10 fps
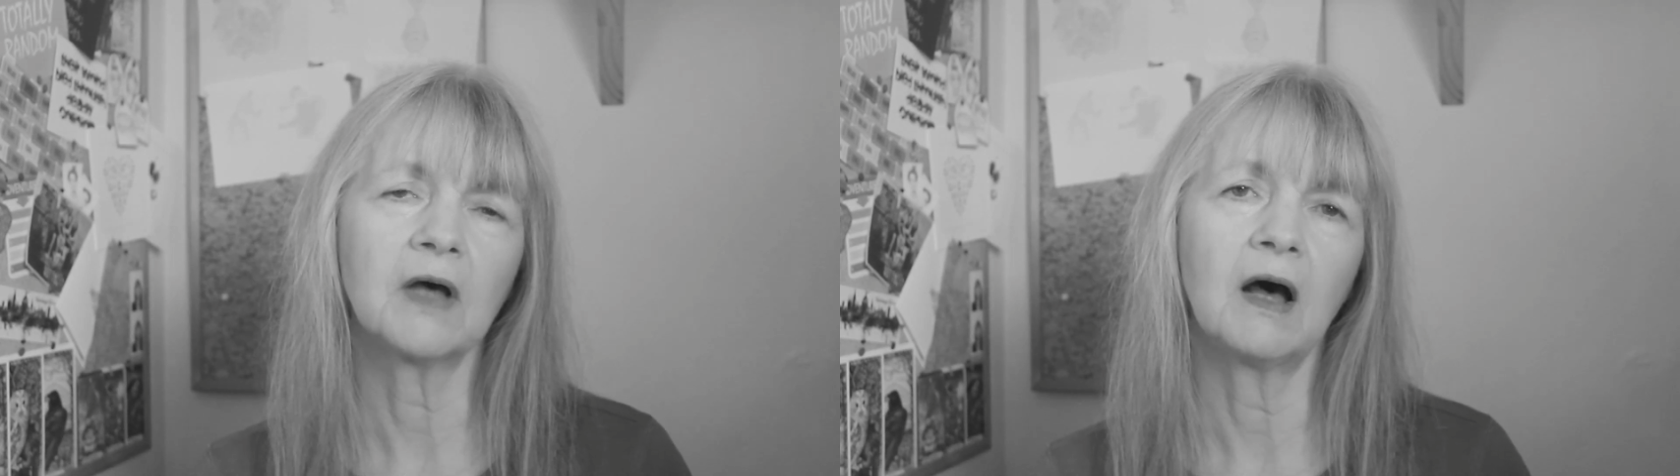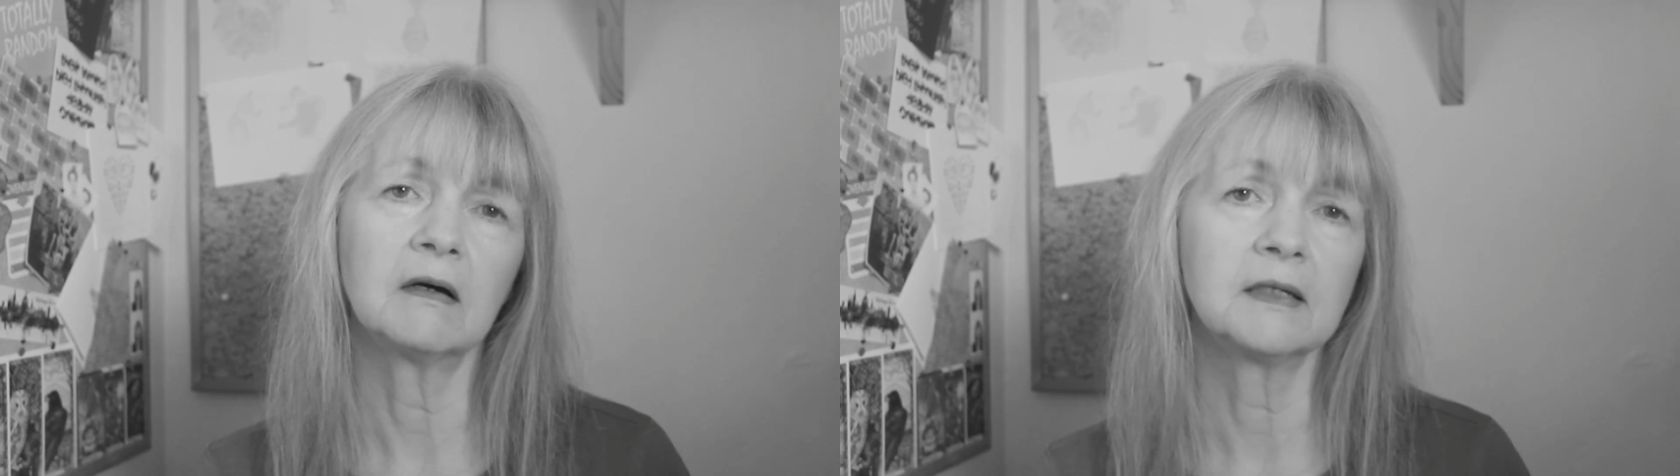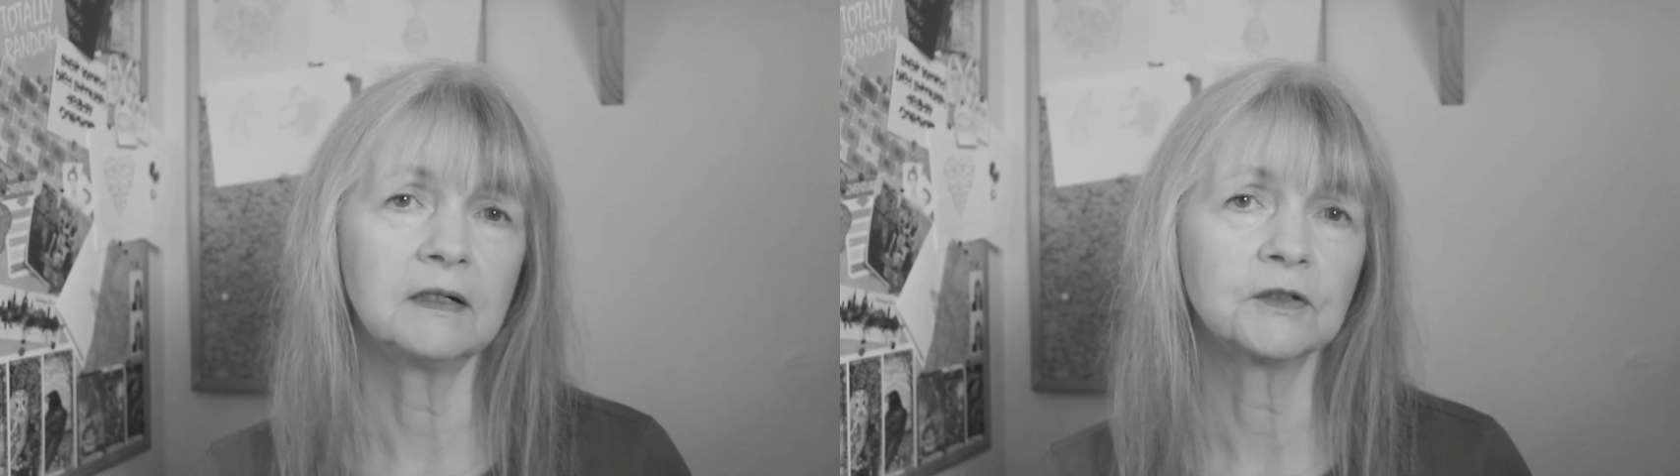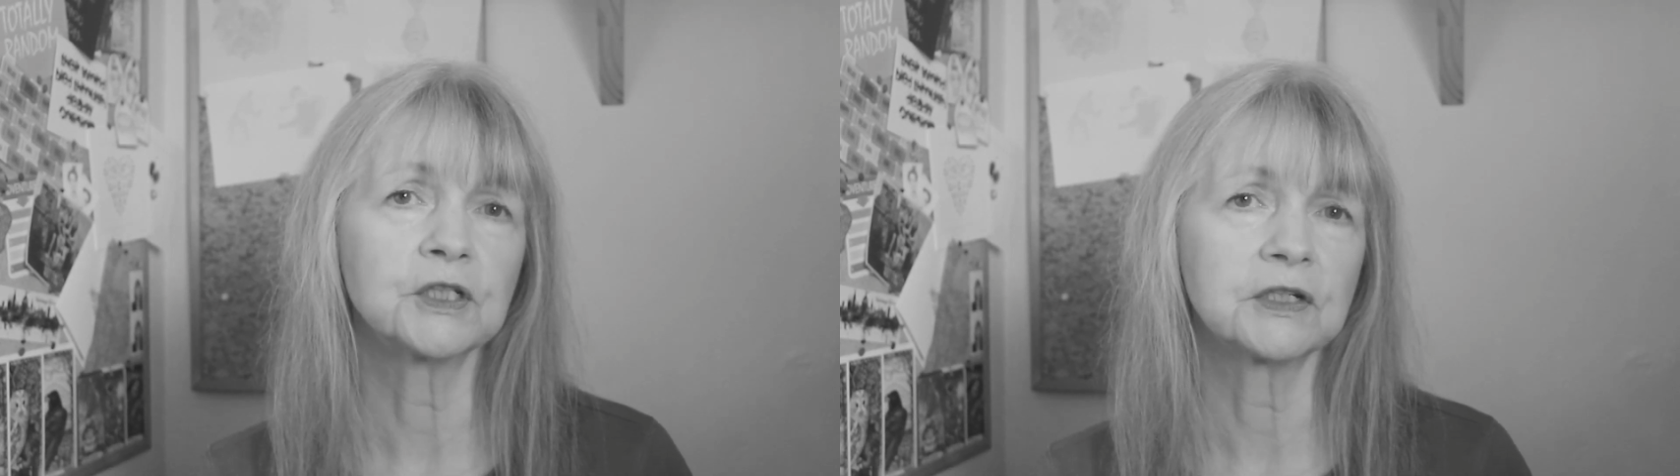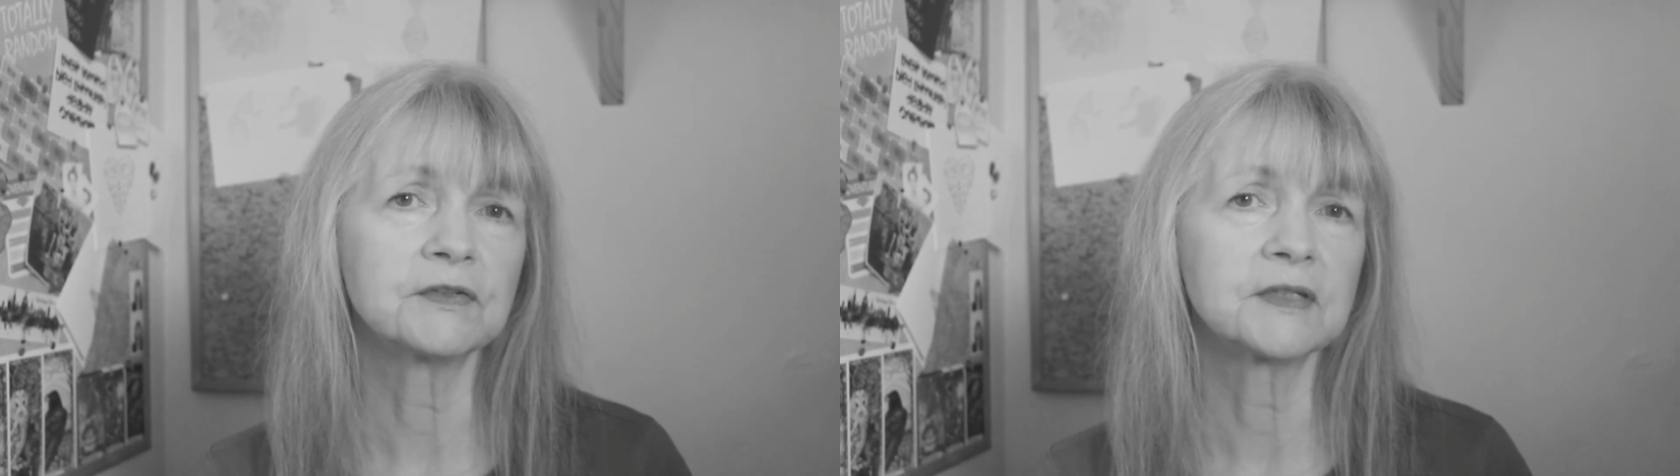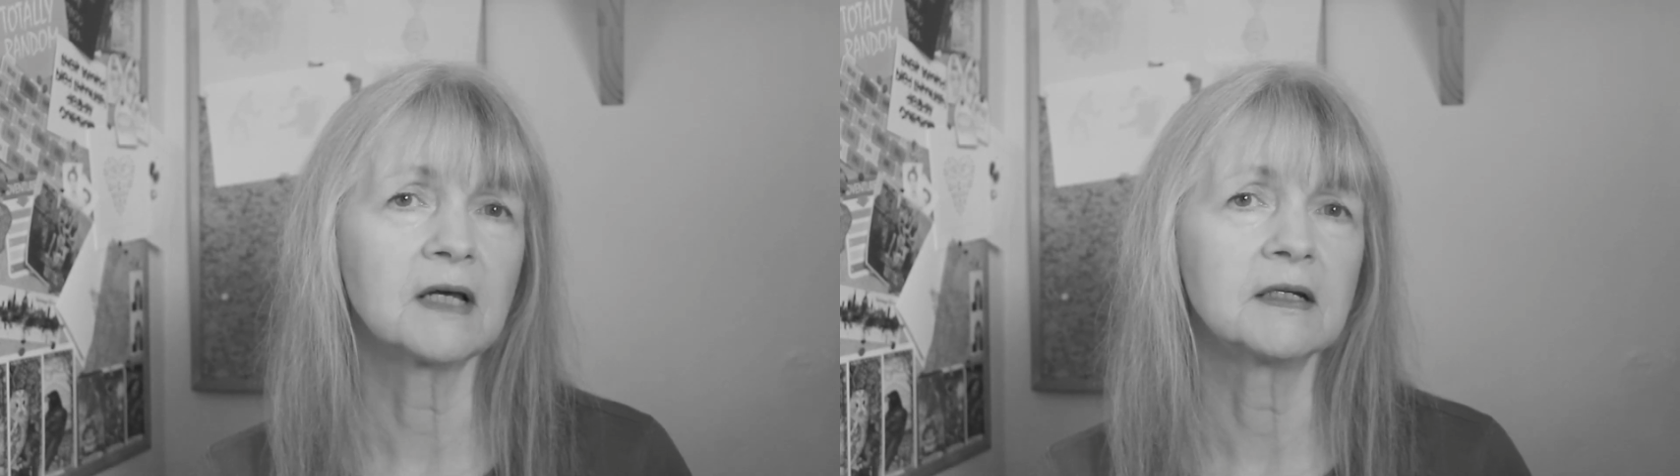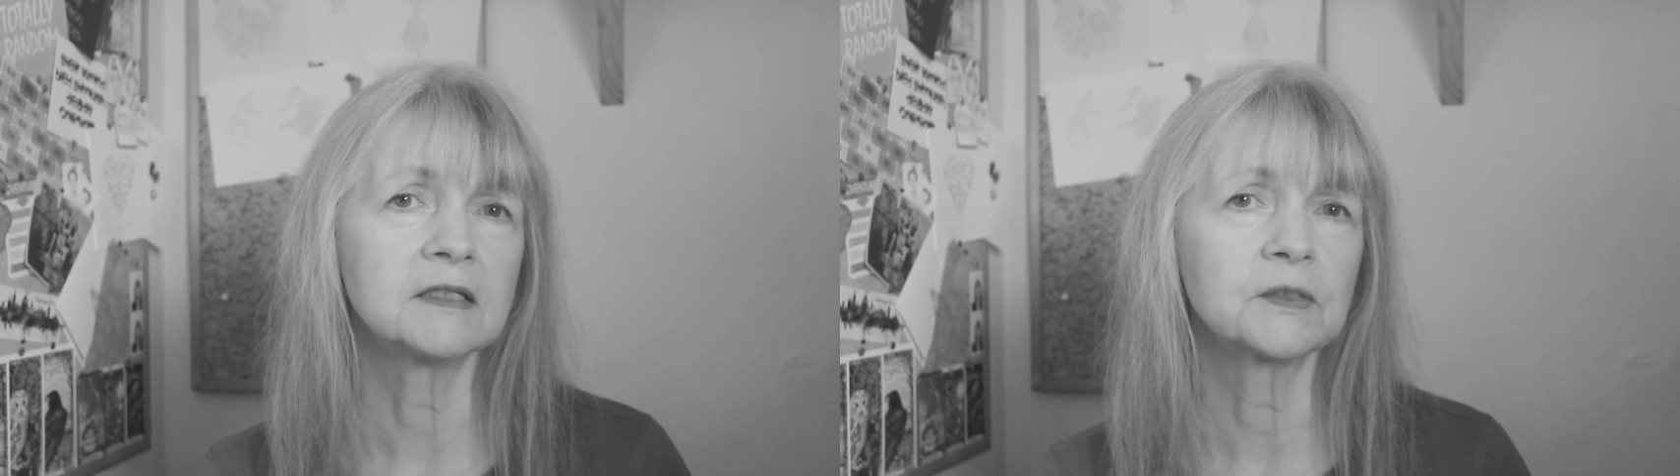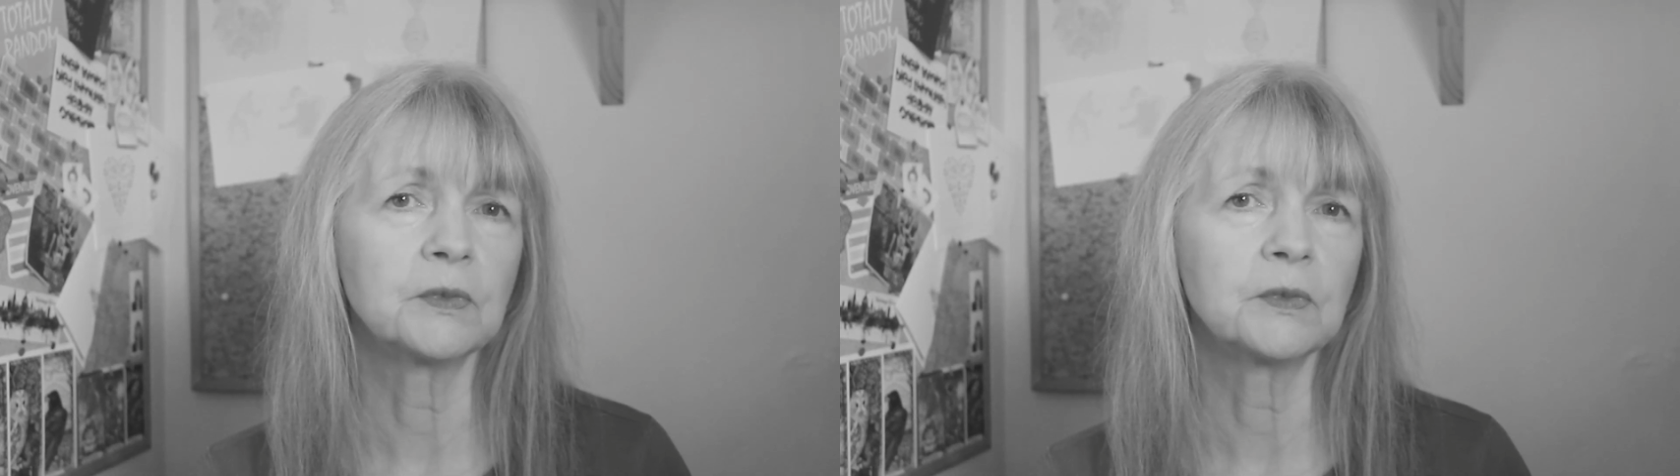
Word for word: archaeological sites